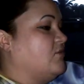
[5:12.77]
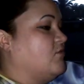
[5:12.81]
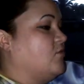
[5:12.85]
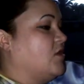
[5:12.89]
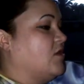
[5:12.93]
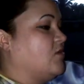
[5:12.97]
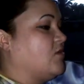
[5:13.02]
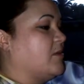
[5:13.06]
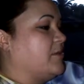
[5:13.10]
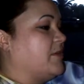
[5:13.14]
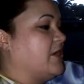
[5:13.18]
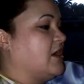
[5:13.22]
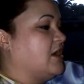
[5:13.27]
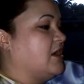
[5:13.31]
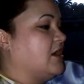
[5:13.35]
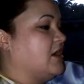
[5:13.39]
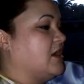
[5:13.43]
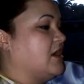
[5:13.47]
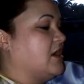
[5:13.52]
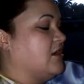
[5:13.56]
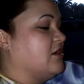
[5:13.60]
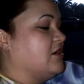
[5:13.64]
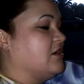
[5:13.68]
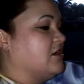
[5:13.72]
what we're paying
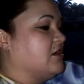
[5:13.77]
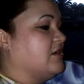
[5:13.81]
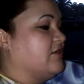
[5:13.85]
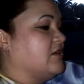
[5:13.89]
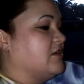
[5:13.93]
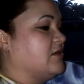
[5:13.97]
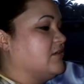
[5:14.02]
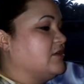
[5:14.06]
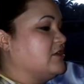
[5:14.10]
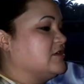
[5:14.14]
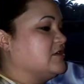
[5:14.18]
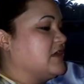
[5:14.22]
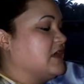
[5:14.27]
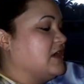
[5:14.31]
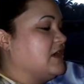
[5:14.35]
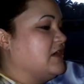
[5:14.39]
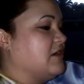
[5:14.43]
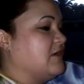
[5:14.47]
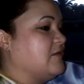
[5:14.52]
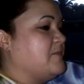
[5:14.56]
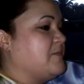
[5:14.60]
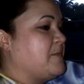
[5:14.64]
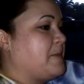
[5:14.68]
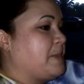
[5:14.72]
now to live in the
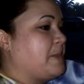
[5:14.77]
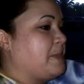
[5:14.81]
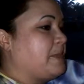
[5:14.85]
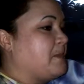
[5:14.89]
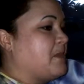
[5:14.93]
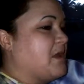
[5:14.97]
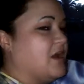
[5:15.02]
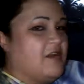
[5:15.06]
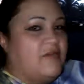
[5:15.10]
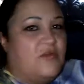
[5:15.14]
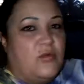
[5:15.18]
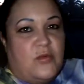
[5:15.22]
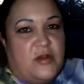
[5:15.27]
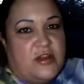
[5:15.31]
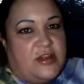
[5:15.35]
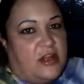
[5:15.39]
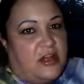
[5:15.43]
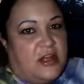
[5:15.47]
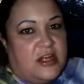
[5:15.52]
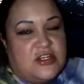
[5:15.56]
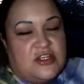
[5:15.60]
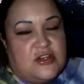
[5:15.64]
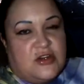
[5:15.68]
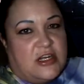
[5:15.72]
motel. Even with
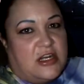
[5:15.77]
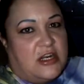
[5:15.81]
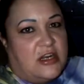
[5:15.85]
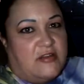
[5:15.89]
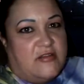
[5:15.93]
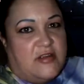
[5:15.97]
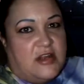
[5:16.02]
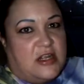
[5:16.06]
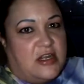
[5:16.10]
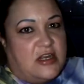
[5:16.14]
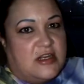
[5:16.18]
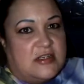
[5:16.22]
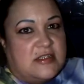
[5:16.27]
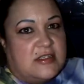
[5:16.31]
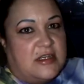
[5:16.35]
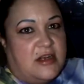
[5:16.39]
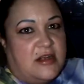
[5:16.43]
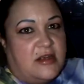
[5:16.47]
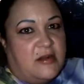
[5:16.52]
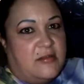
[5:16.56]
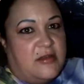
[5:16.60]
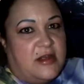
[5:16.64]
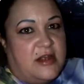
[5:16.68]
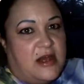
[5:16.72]
electric and everything, it's
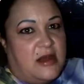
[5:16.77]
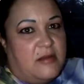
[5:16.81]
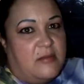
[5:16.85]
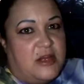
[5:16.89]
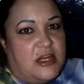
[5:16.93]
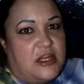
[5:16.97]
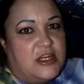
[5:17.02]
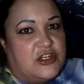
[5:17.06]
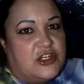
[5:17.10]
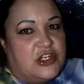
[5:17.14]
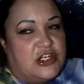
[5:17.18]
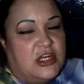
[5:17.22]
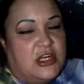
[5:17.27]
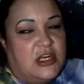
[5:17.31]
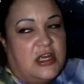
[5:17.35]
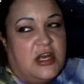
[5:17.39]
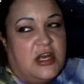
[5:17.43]
not going to be that much.